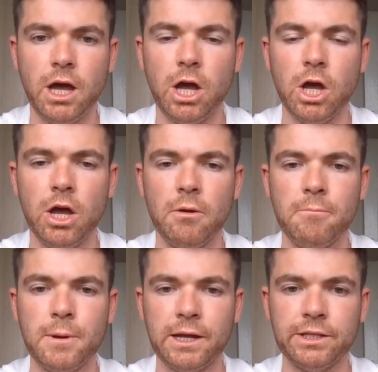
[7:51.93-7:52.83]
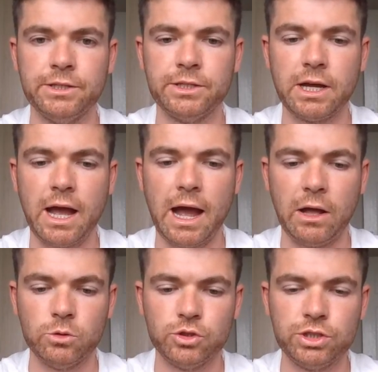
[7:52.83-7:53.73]
and
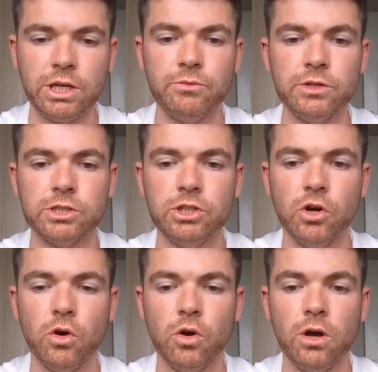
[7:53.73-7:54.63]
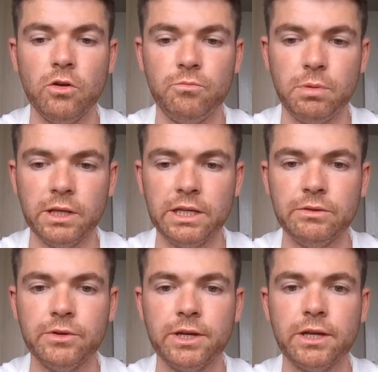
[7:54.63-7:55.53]
I'll just give this a go of
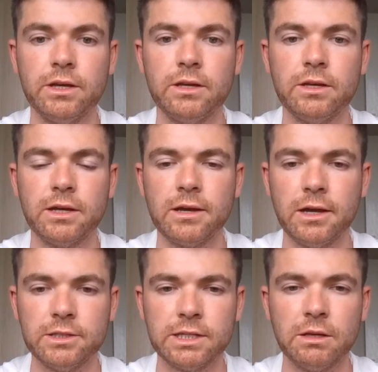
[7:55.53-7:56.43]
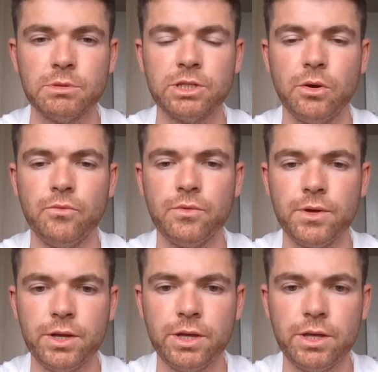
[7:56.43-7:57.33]
believing and telling myself
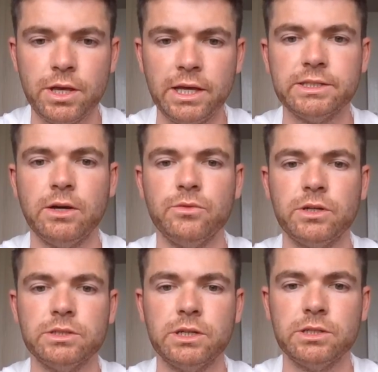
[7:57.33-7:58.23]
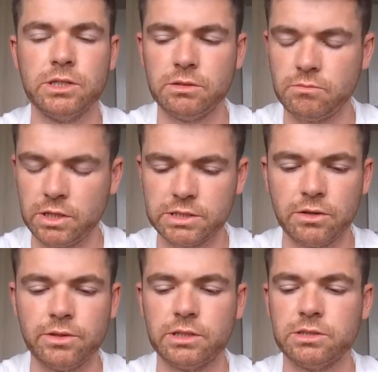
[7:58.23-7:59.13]
it's health anxiety. It's
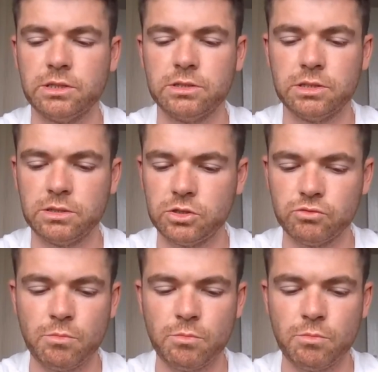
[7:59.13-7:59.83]
health anxiety. Just